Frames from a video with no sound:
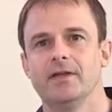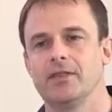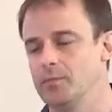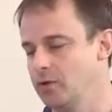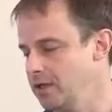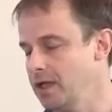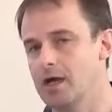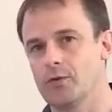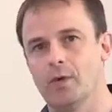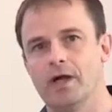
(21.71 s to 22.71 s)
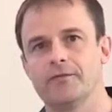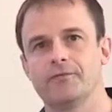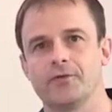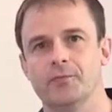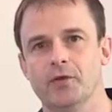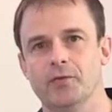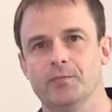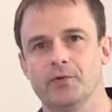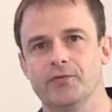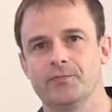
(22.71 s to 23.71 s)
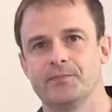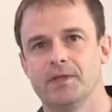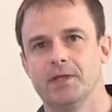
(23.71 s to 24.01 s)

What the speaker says: the model R1 from Olympus.